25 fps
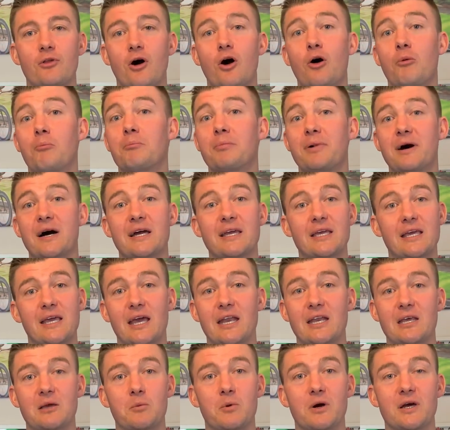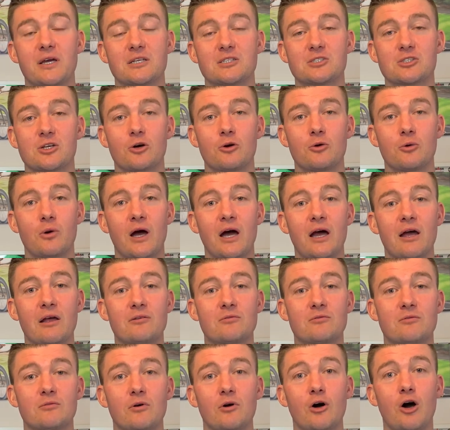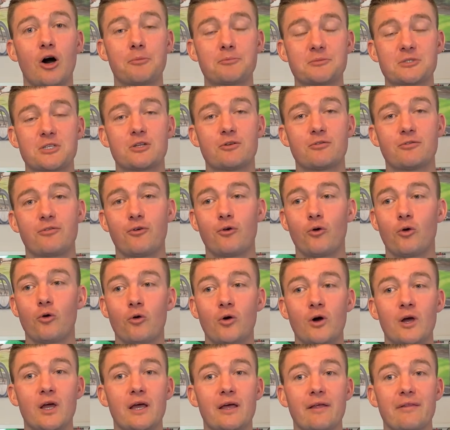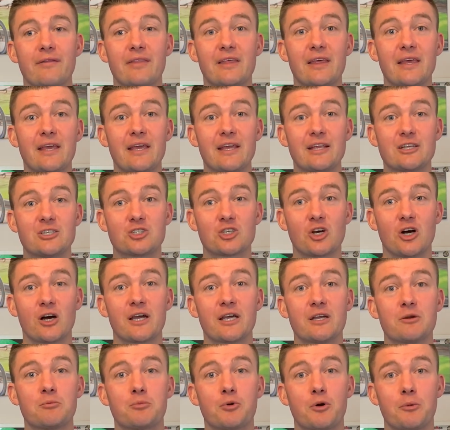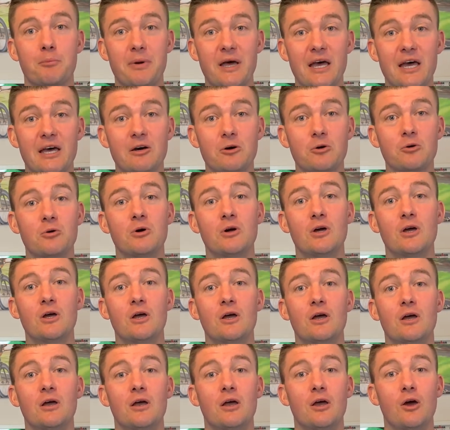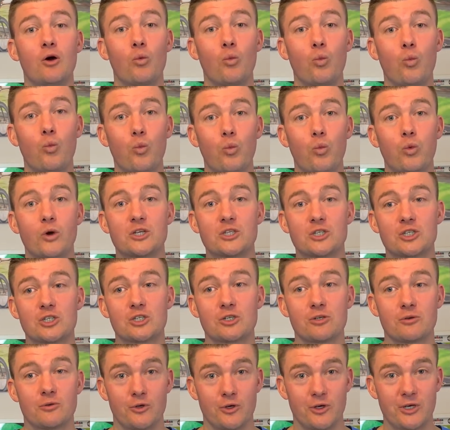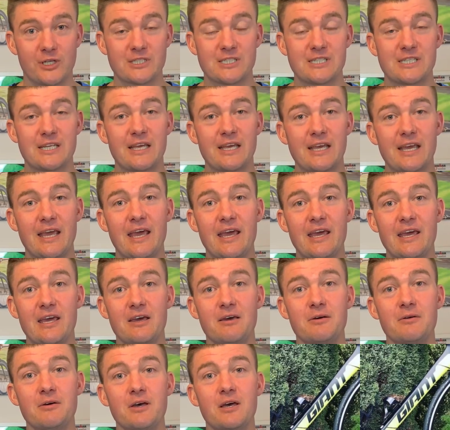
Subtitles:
on bike anyway. So I opted for the Giant Propel, which you can see here,